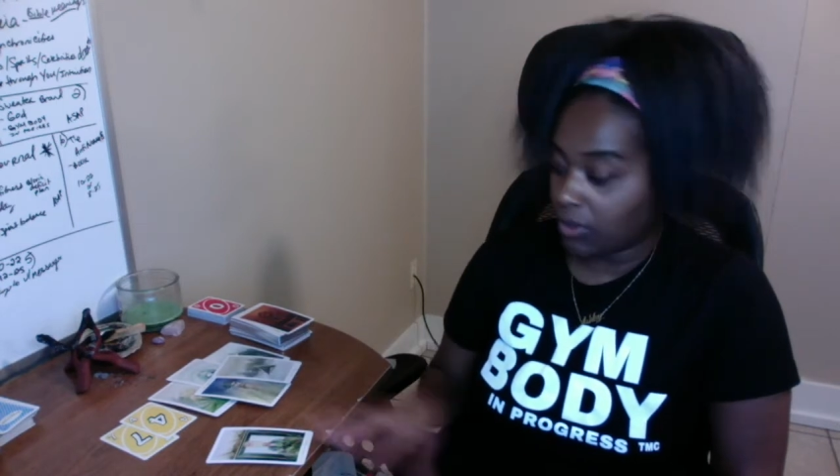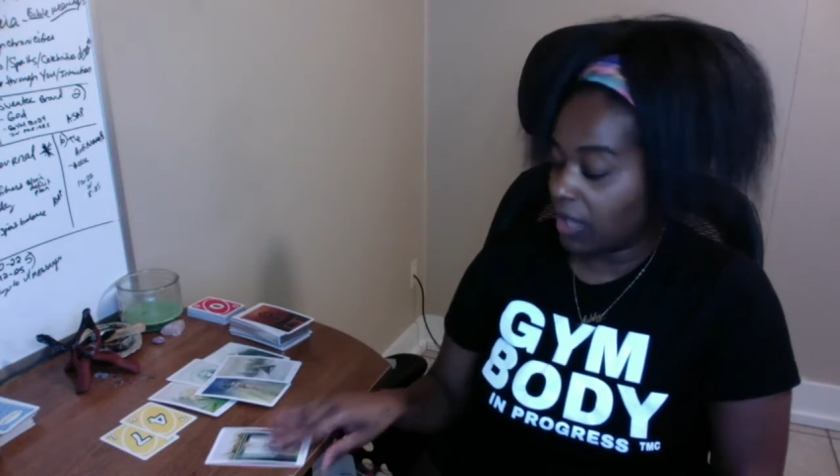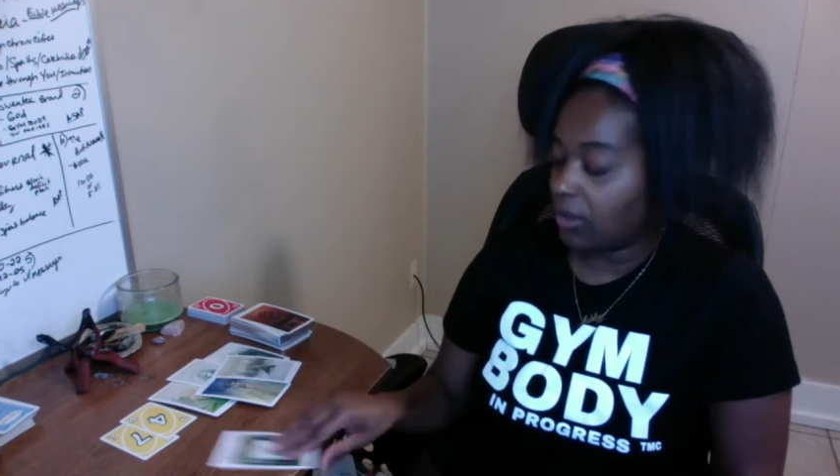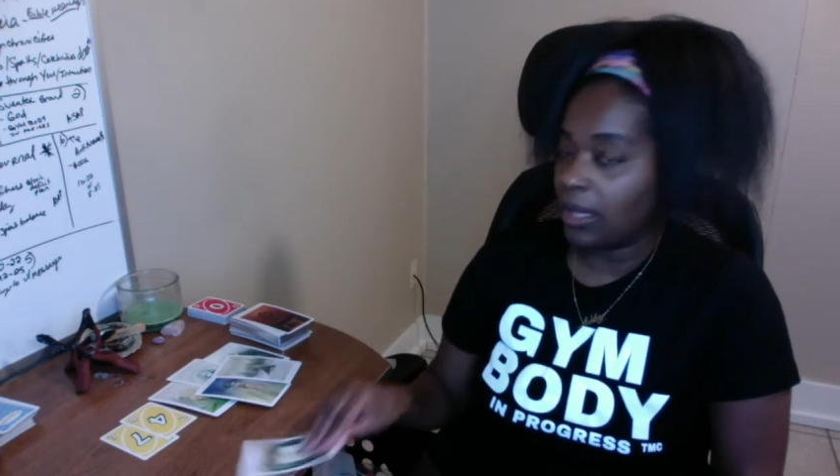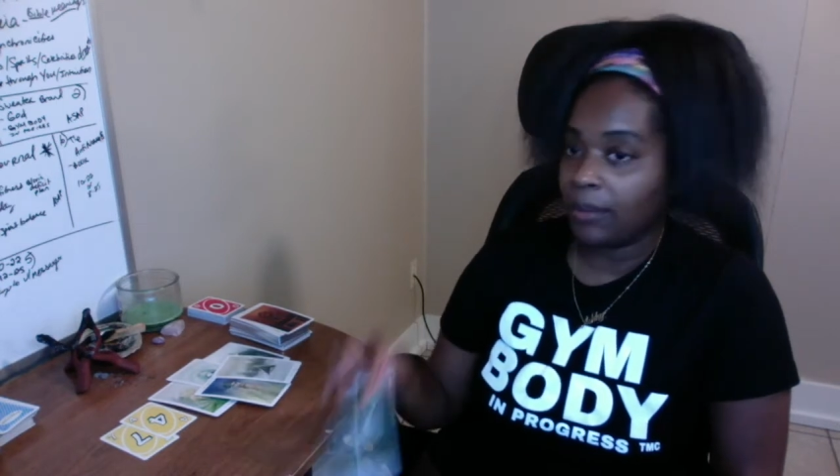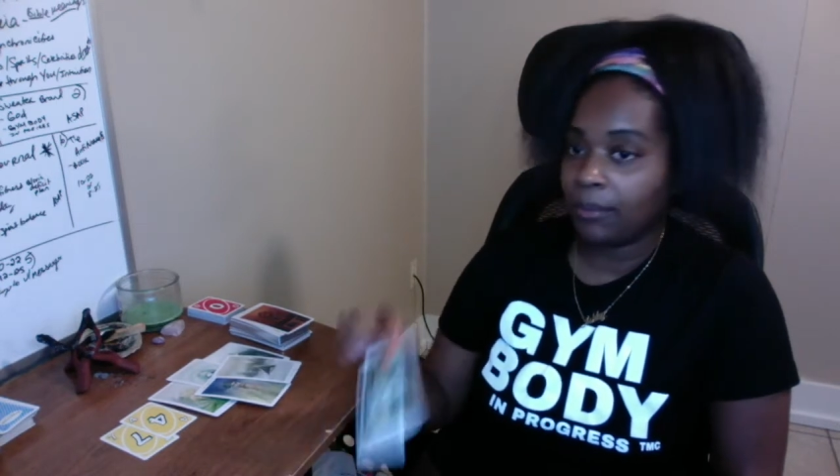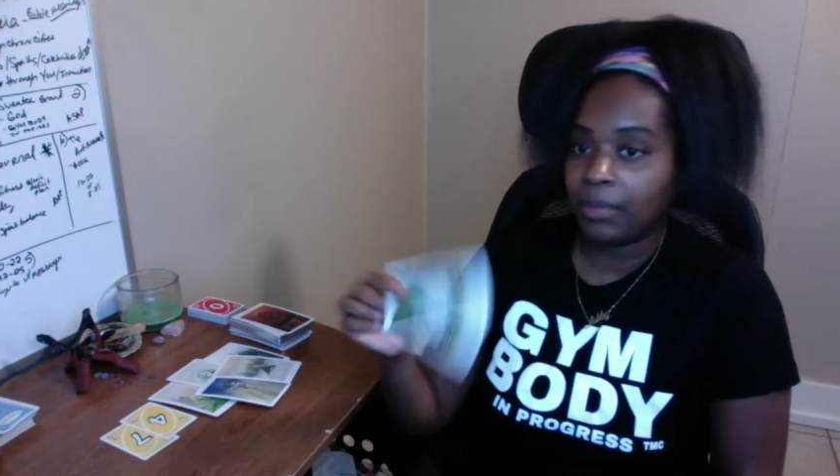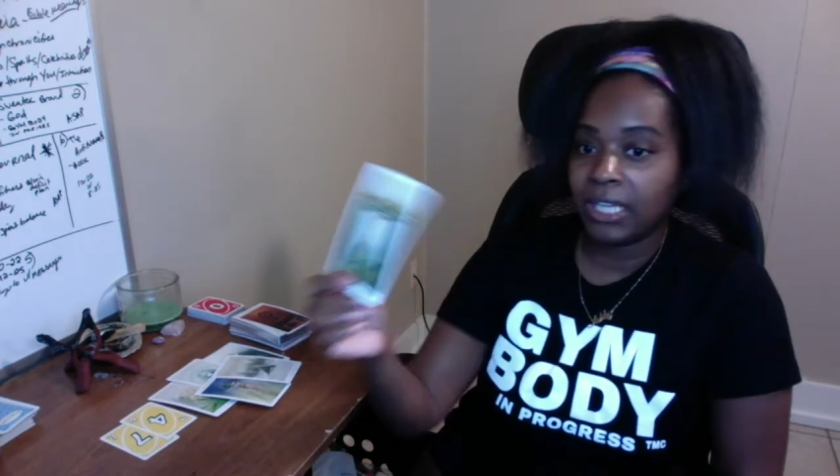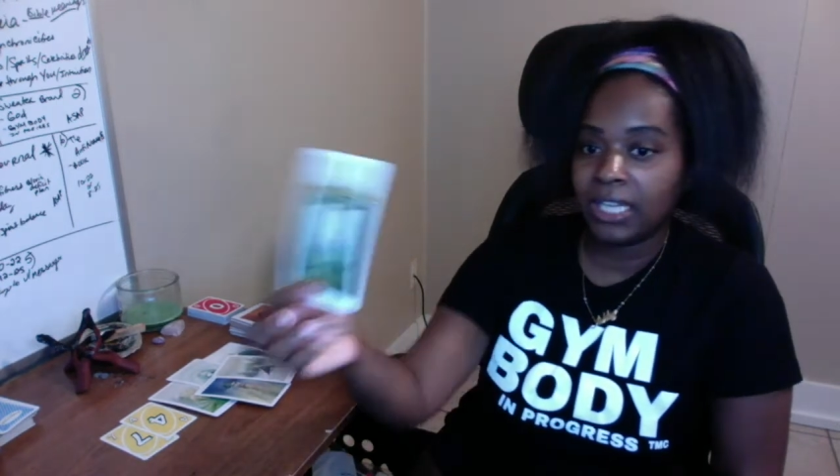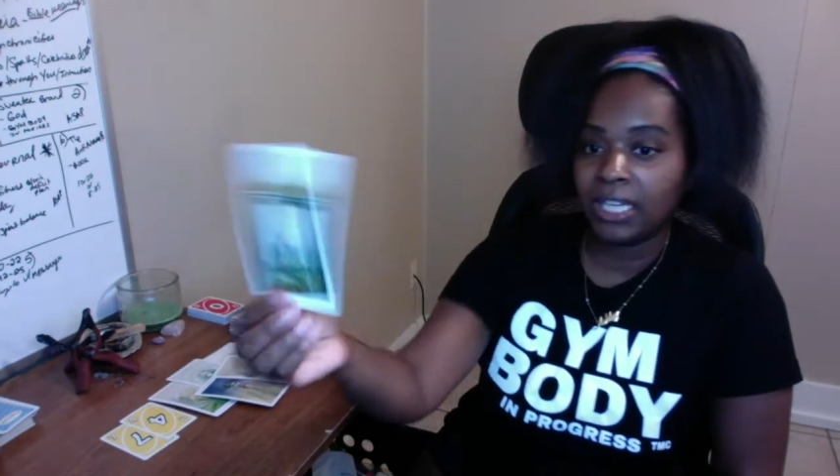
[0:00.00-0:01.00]
and
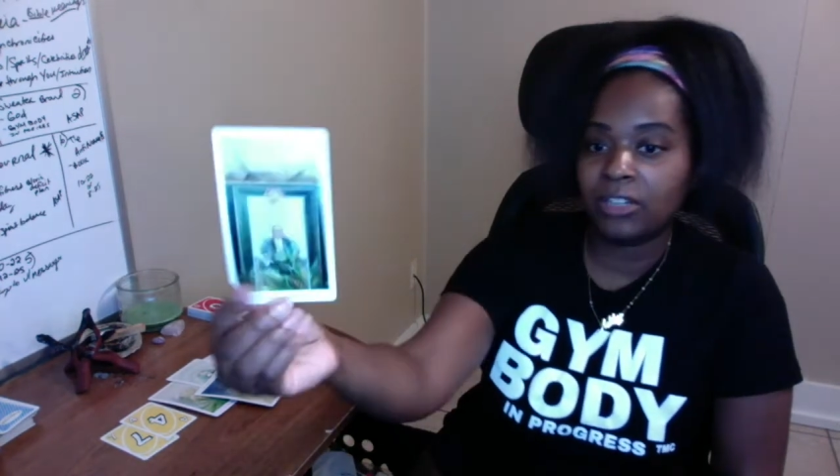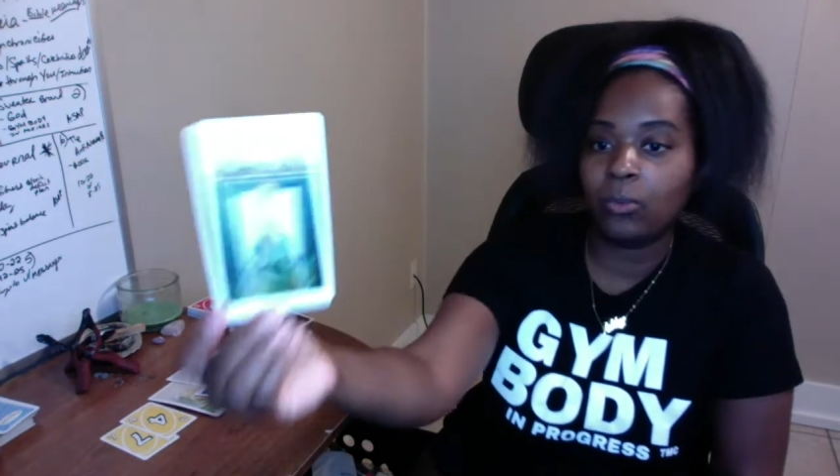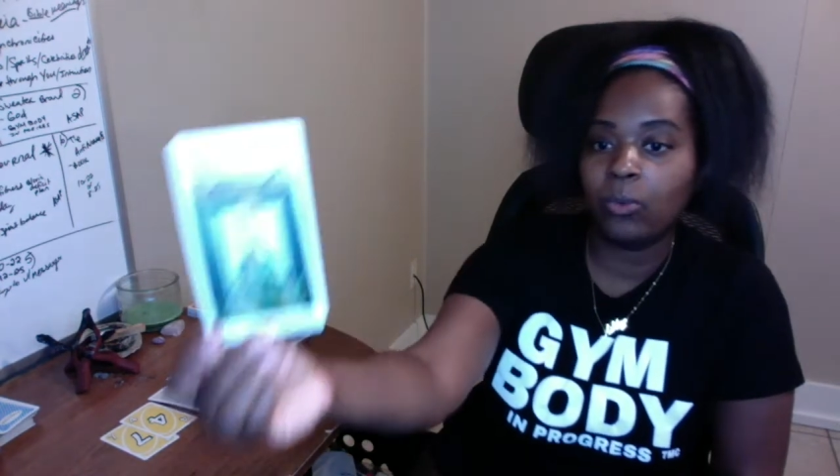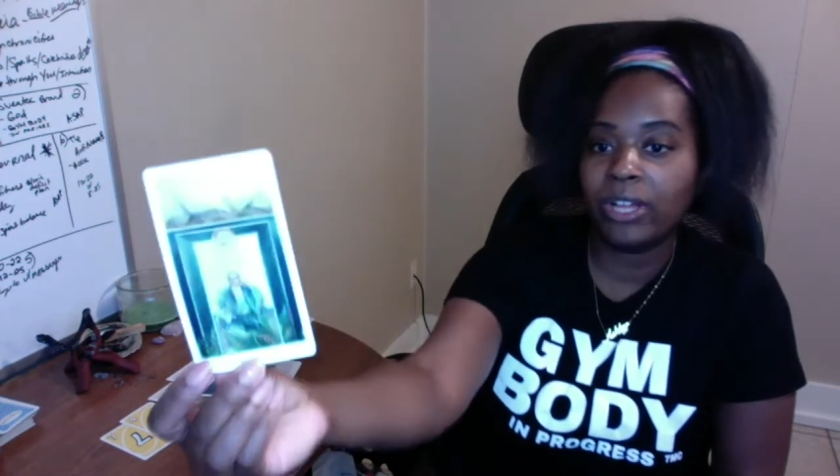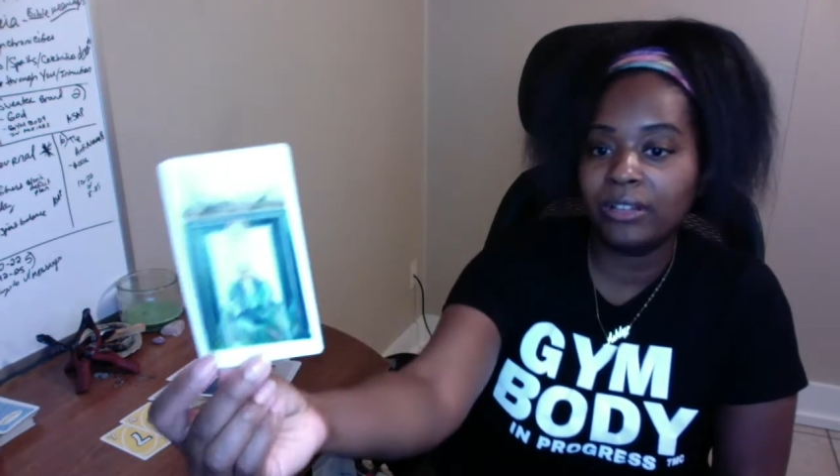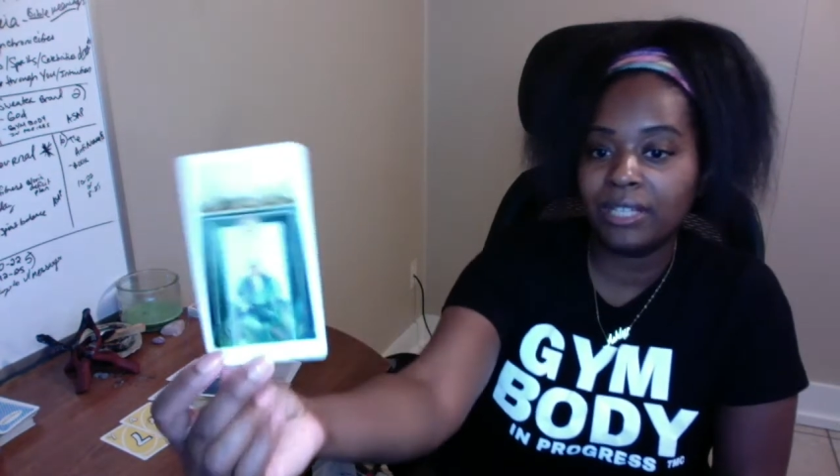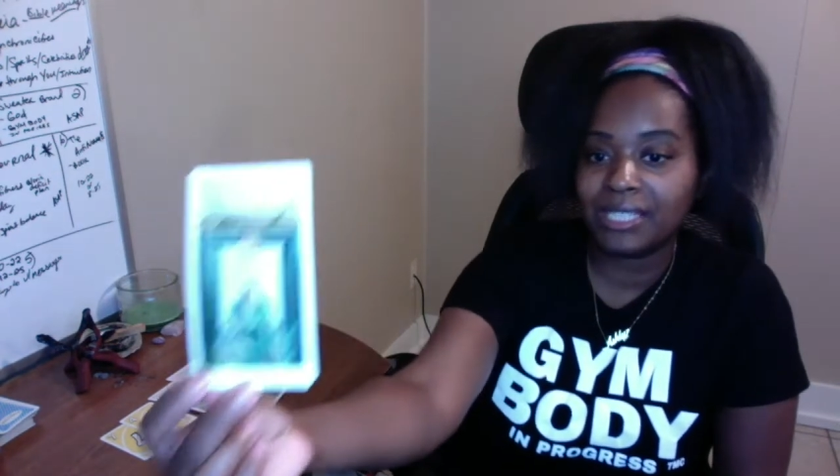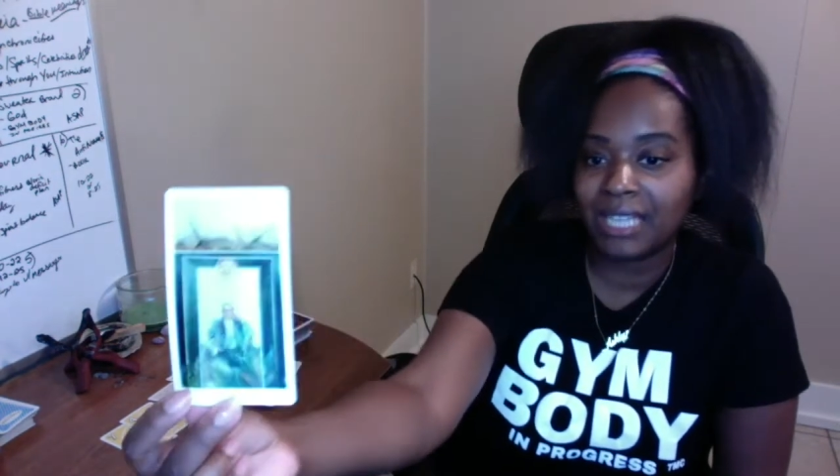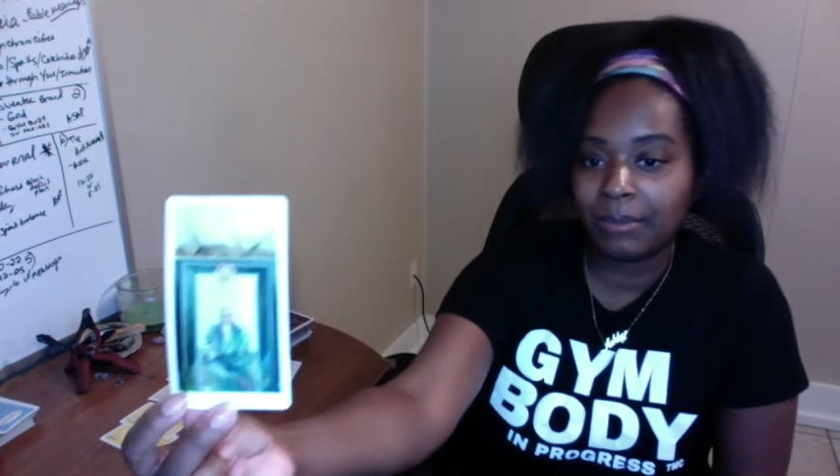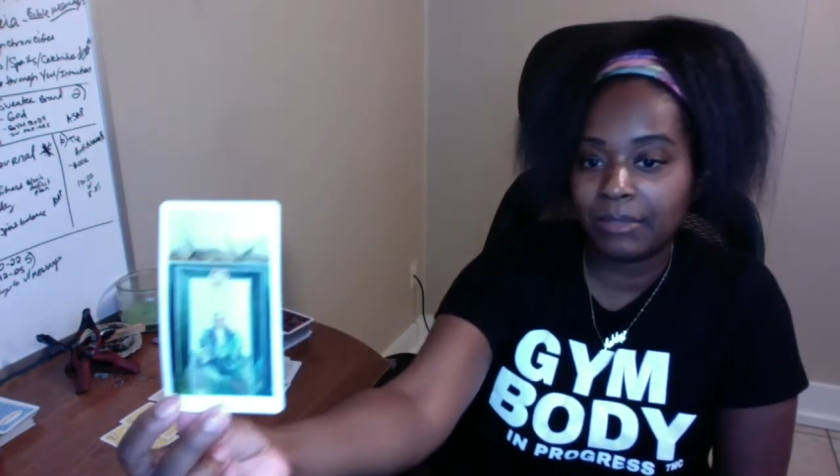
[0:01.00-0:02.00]
put in a
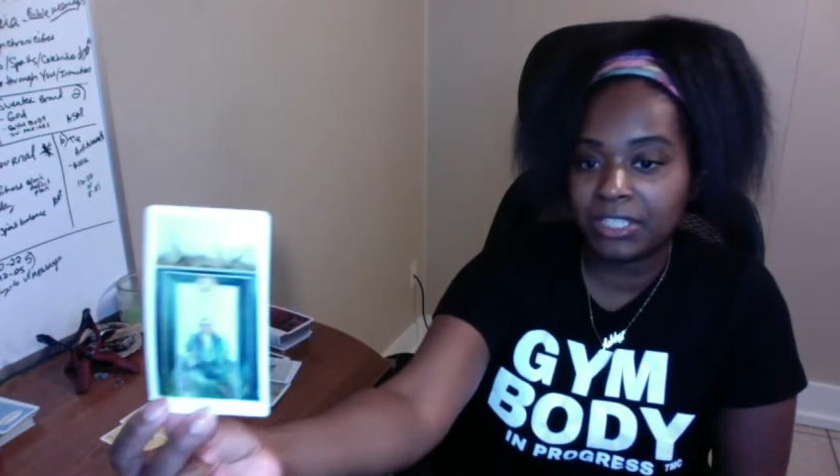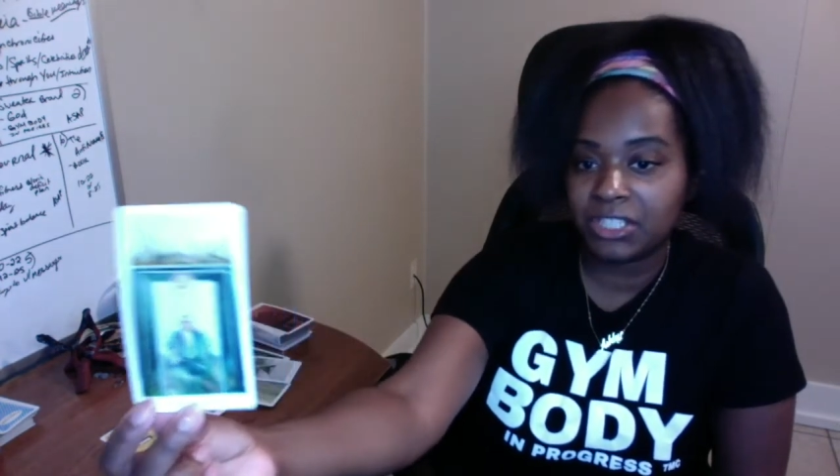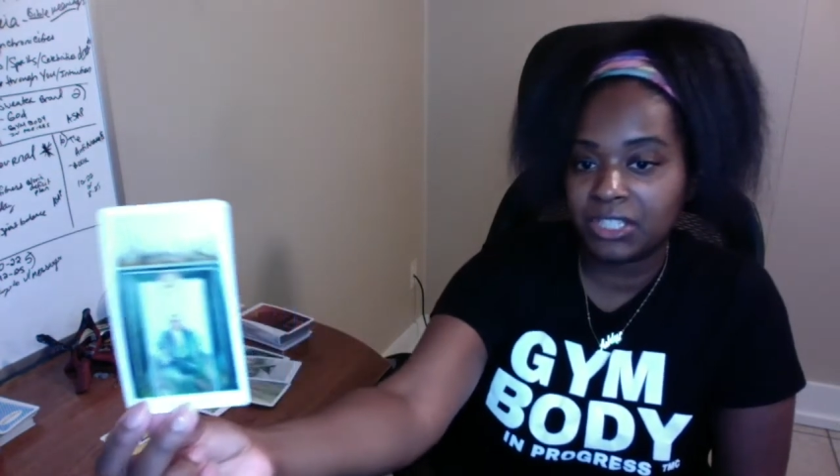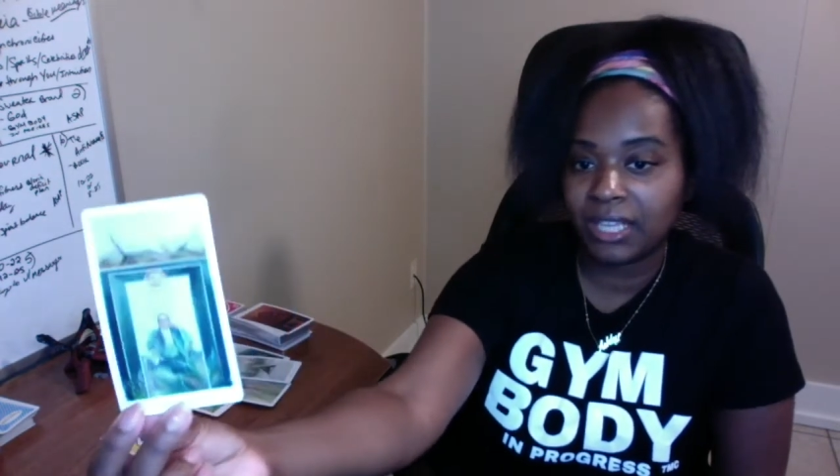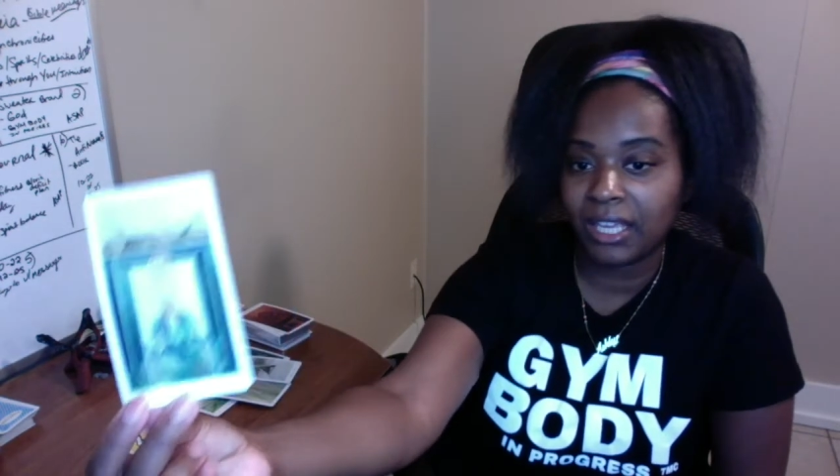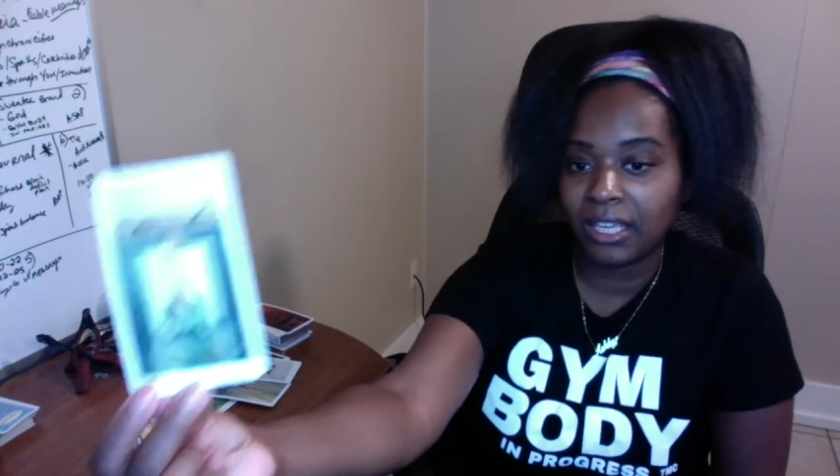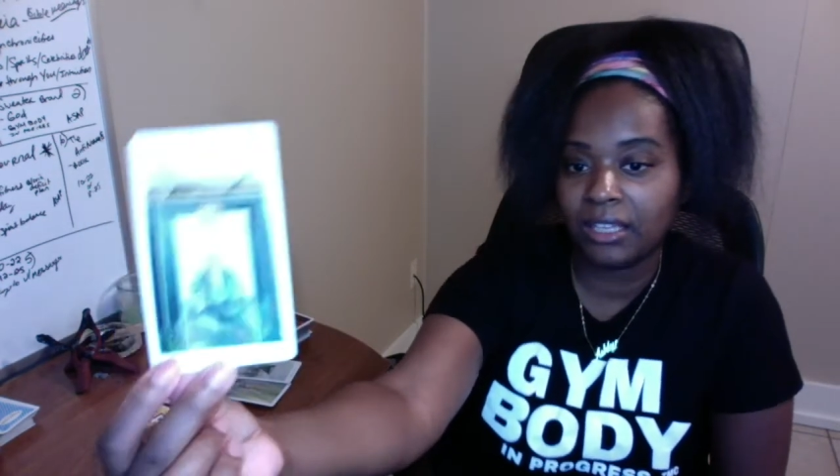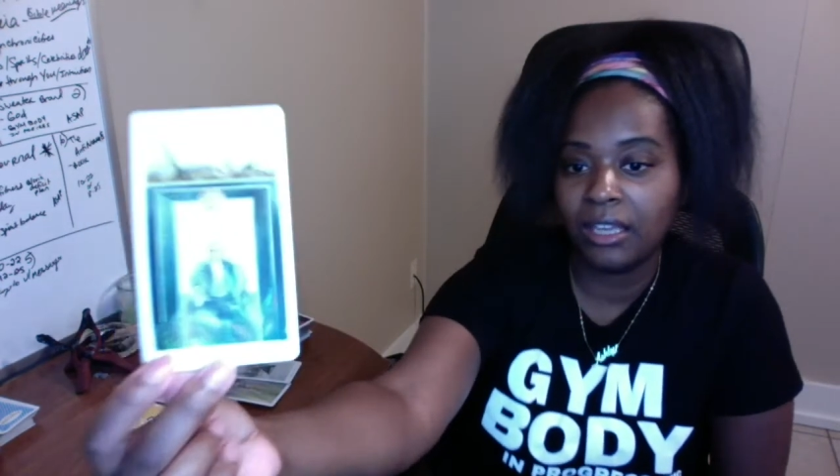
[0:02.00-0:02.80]
well-established state,